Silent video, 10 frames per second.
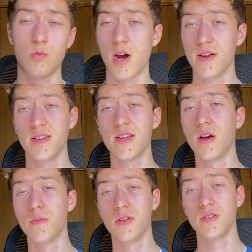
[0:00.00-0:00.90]
Why are they
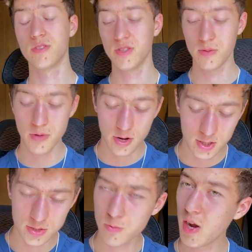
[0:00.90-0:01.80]
coming to the
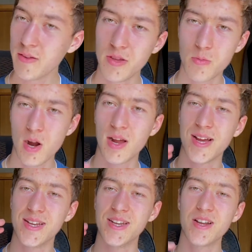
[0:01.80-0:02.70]
Americas? Why have they brought
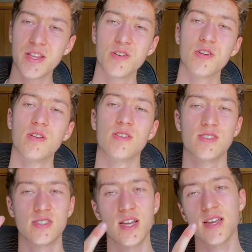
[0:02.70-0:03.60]
another
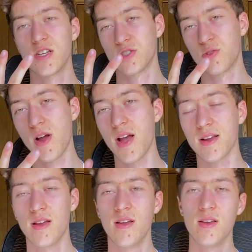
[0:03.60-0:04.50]
second
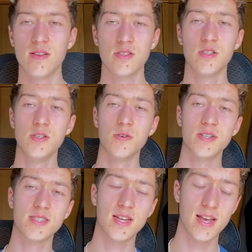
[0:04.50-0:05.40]
track to the
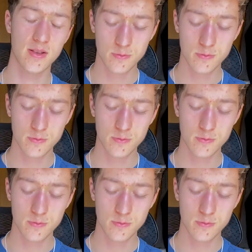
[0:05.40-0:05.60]
USA?